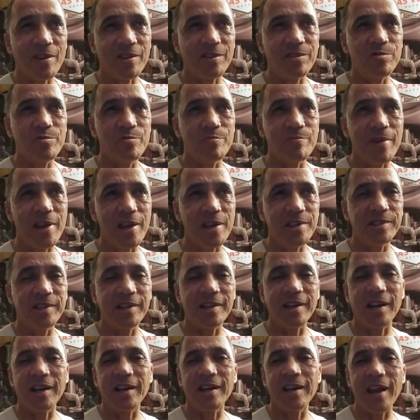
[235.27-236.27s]
Can you
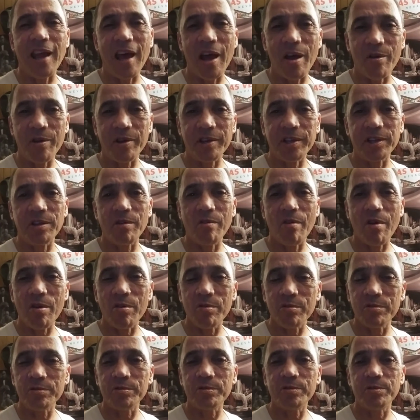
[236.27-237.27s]
imagine allowing your
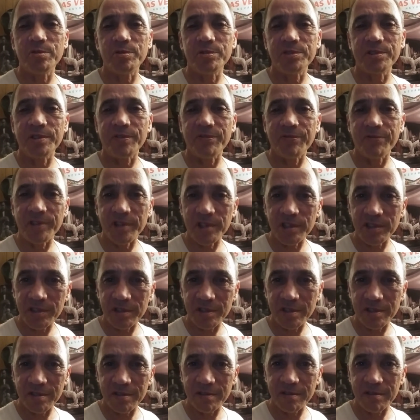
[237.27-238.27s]
own
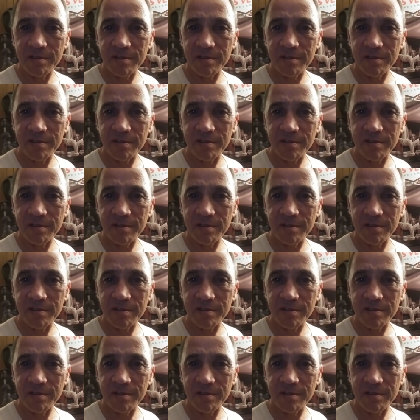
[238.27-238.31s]
crucifixion?